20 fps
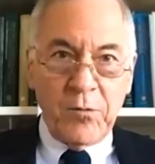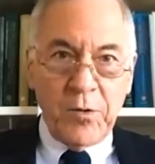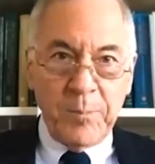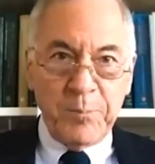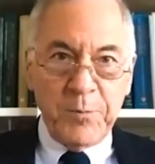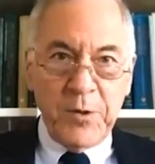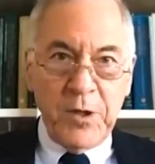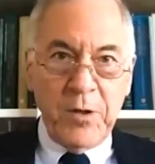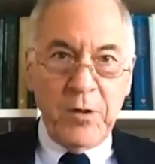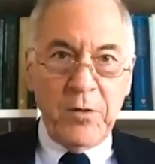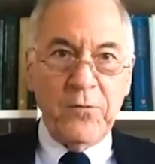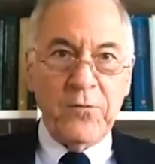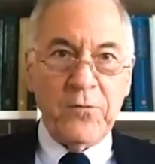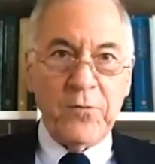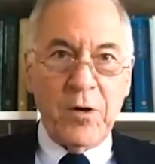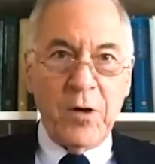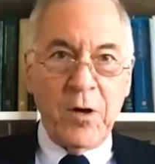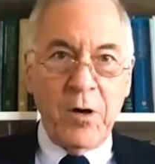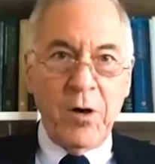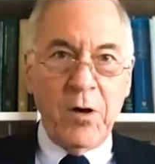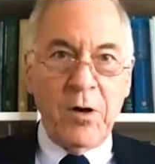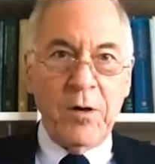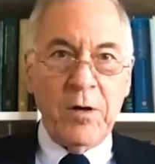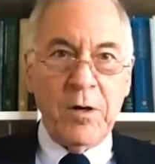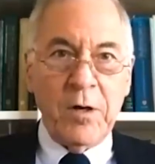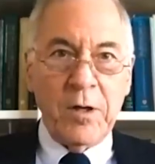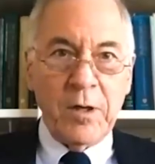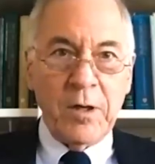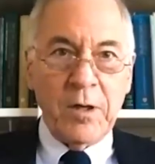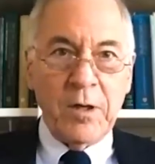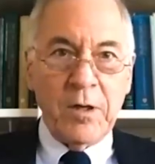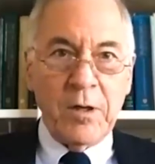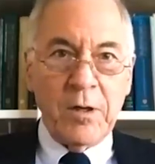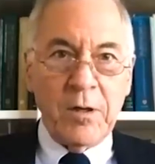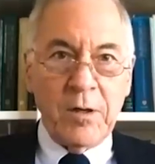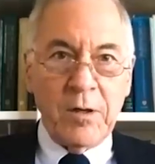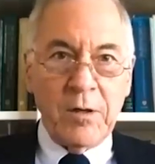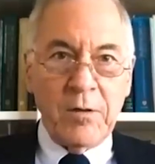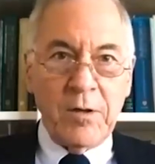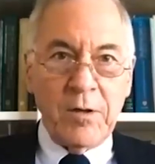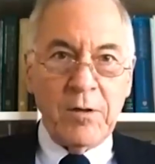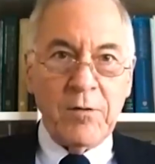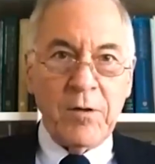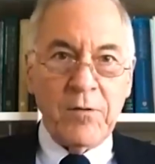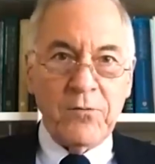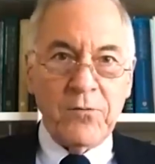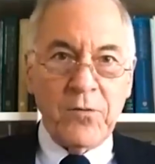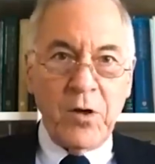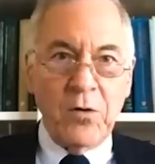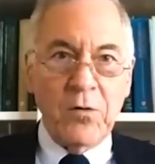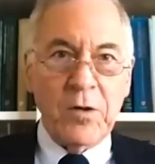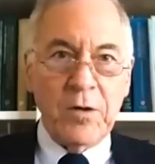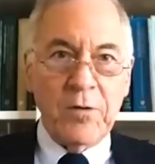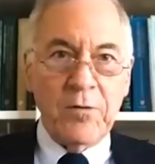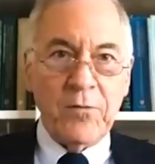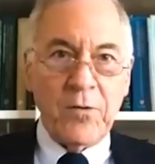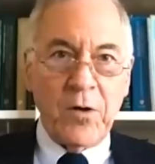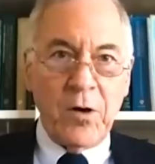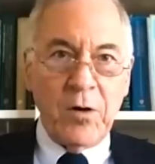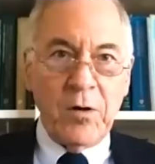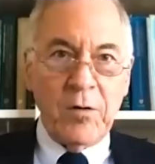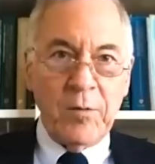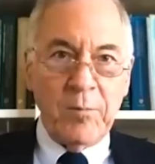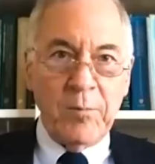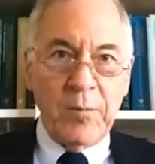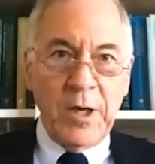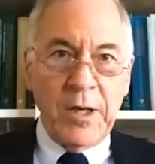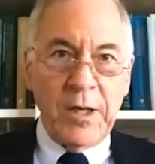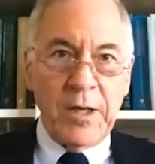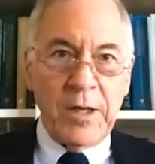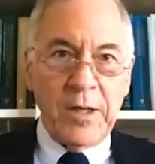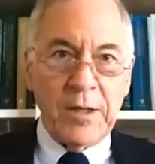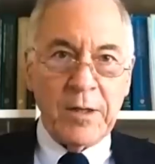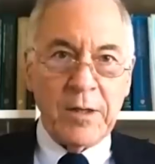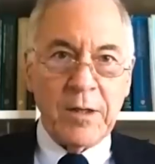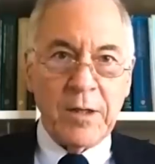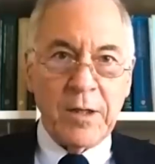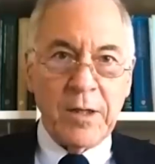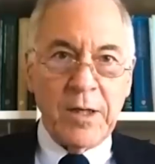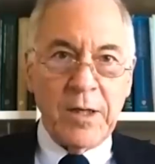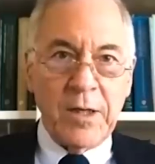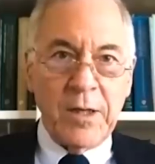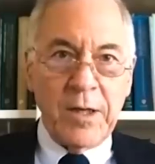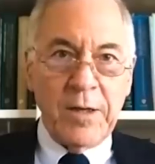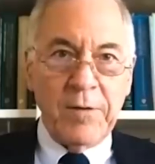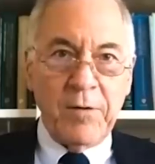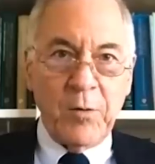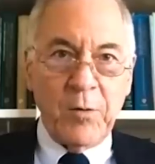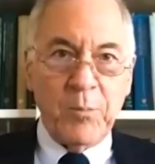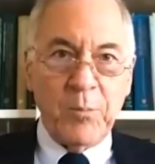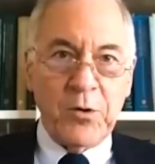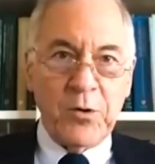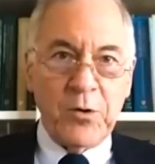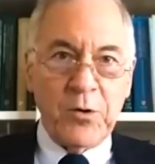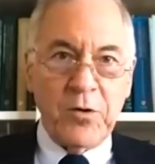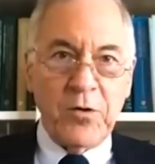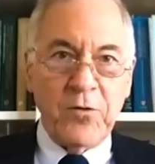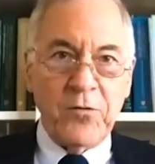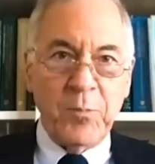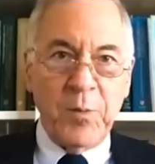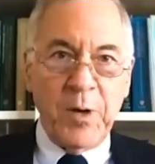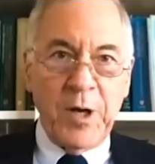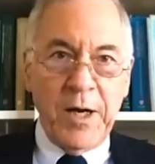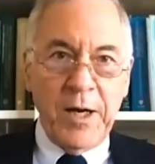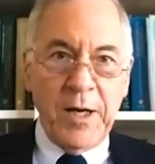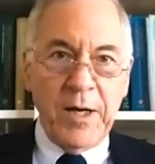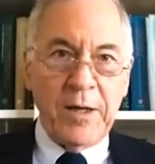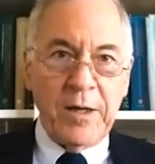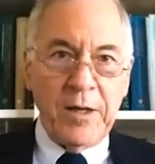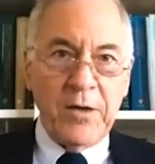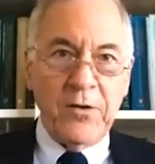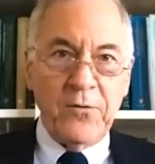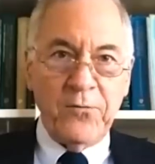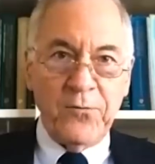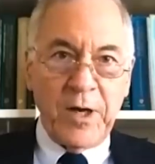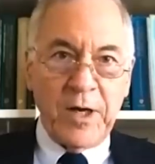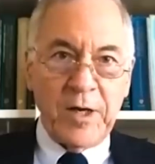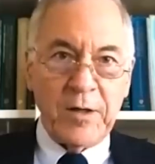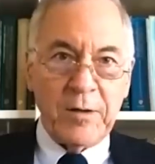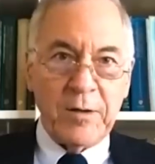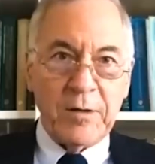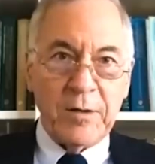cryptos are, these tokens are money. And they're produced by, in effect,